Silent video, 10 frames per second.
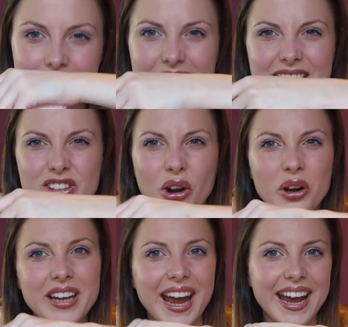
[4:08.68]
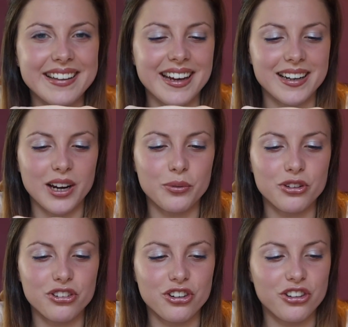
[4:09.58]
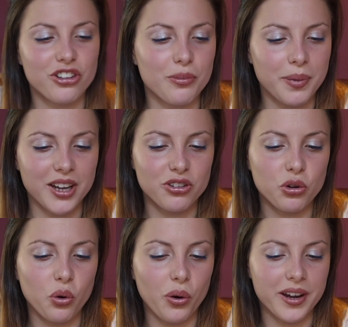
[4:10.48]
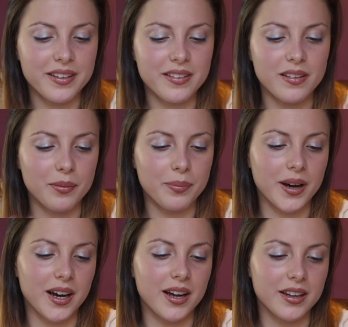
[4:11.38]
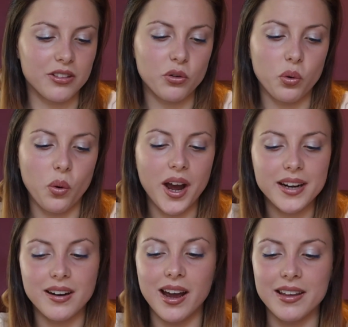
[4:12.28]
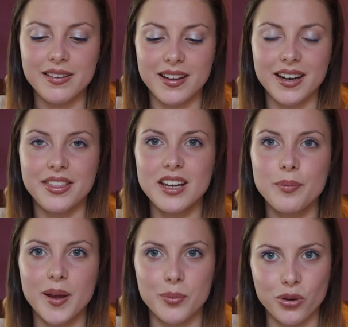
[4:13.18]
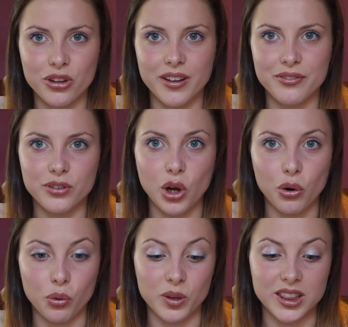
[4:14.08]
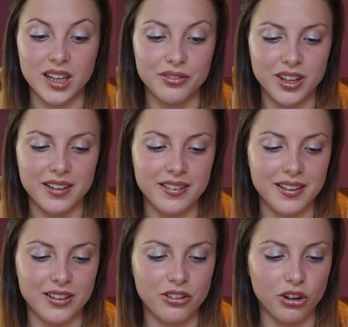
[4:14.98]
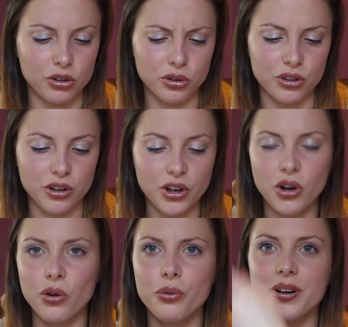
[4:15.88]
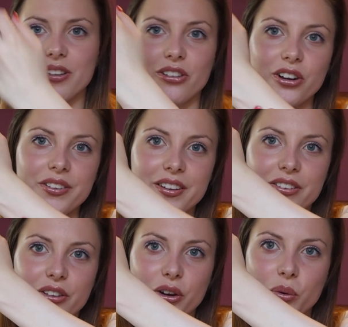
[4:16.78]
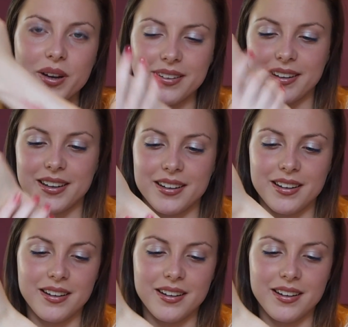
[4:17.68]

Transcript: It's okay, like I wouldn't choose it by choice, but it's quite nice, and I think people who love floral would love this. It's so good. Oh, and it soaks in so quickly.